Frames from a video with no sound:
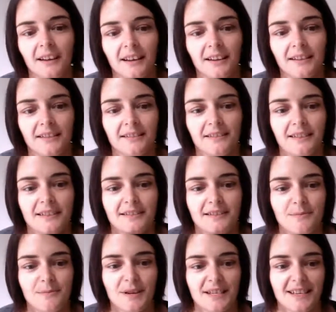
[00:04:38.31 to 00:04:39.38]
and
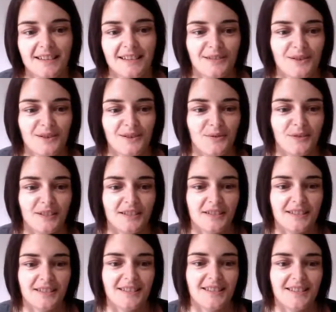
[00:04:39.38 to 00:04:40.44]
send my text off, and
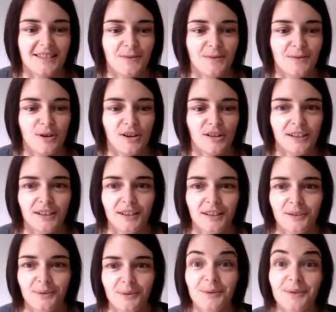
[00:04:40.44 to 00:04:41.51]
just to see what
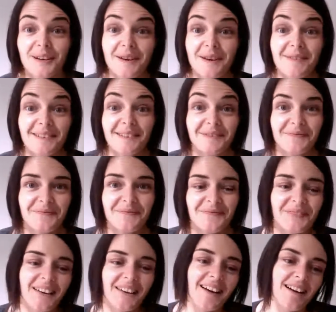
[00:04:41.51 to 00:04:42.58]
would happen.
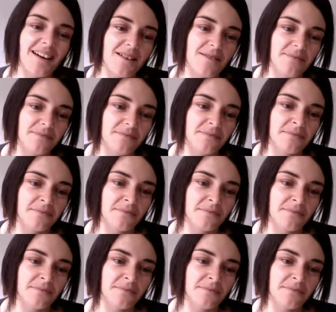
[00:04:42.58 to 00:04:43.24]
I